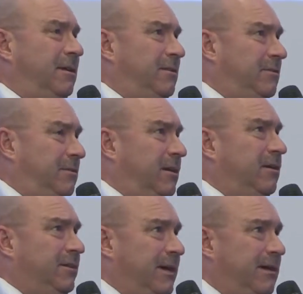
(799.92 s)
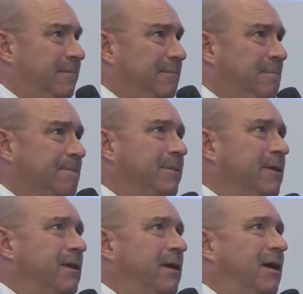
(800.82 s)
they are there,
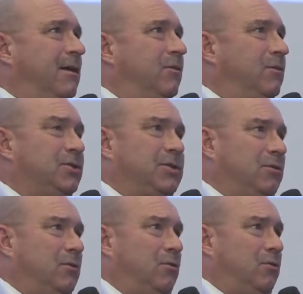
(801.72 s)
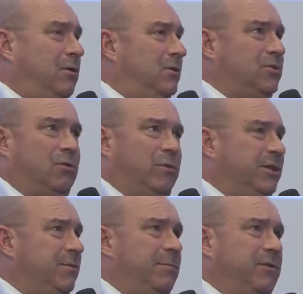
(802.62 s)
and also it's always
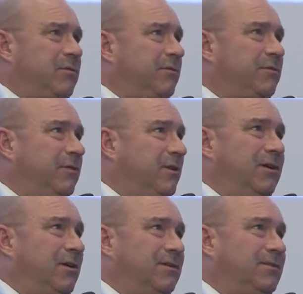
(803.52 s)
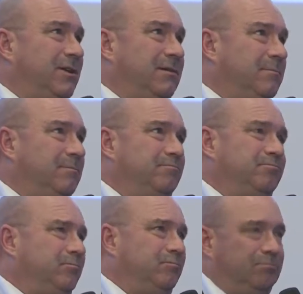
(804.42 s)
a matter of time.
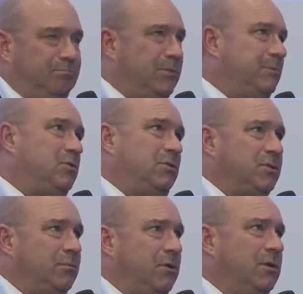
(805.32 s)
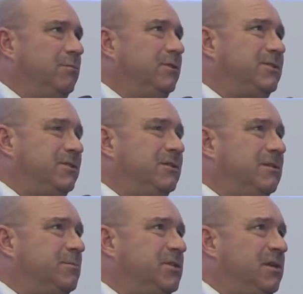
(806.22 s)
Perhaps also money, but
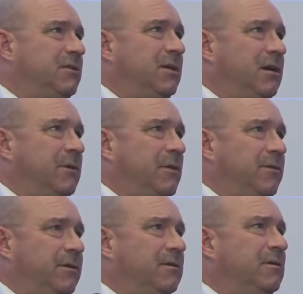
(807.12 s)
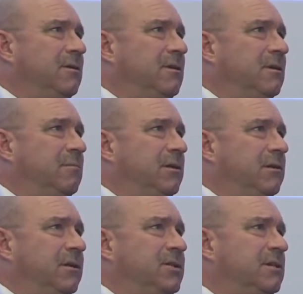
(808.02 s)
especially time, I think, in the
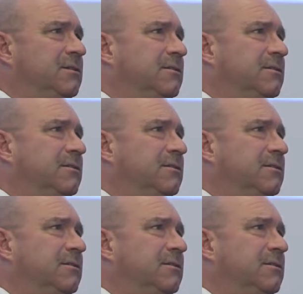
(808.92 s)
building sector.